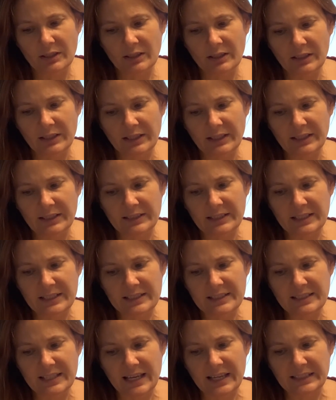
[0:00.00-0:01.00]
and he
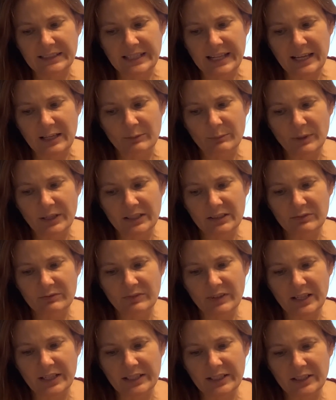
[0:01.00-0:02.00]
sat down by the
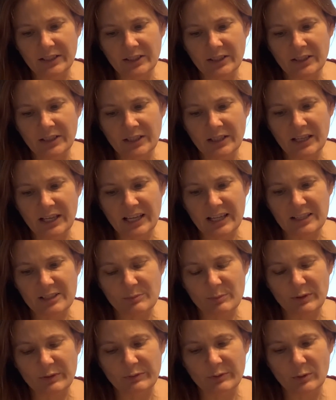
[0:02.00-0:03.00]
fire as
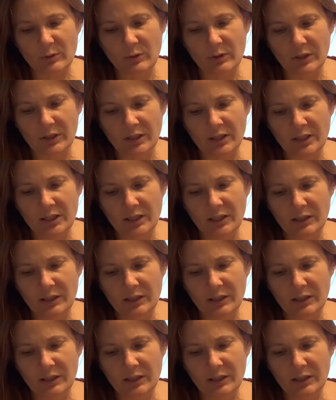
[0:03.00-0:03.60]
before,